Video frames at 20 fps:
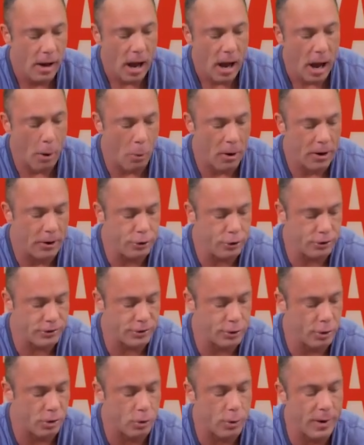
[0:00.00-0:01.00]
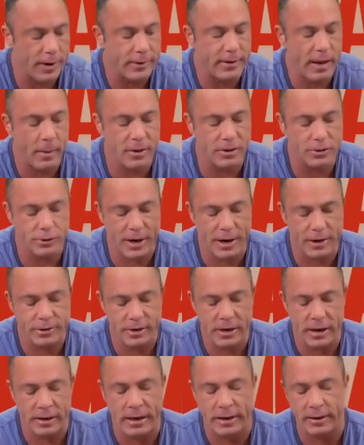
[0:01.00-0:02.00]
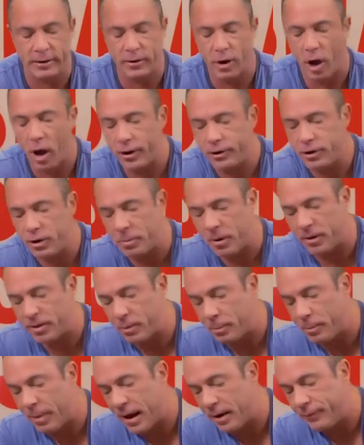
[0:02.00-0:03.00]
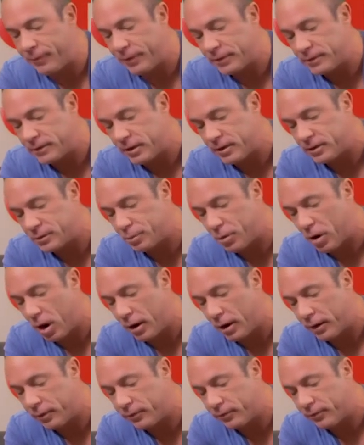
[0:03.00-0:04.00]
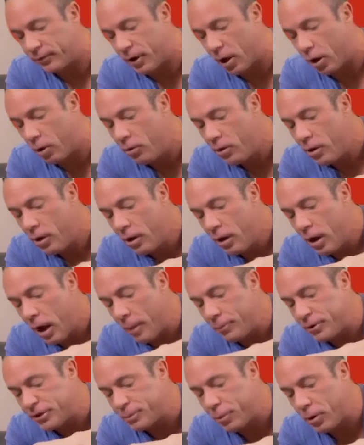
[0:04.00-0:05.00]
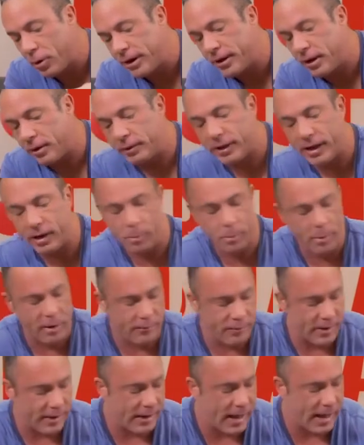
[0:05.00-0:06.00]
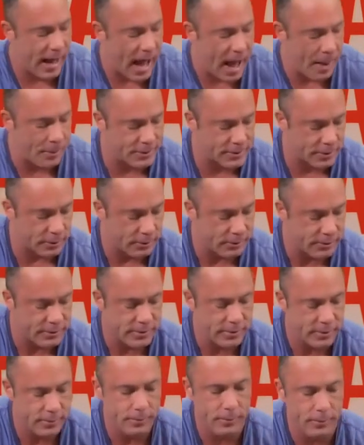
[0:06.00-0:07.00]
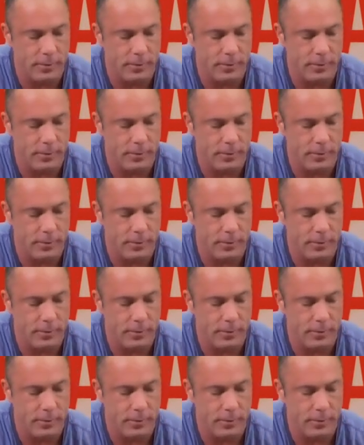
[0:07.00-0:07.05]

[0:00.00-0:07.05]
I want to just do a quick demonstration and then talk to you about the benefits of this product. So I'm just putting a little bit of the capsules.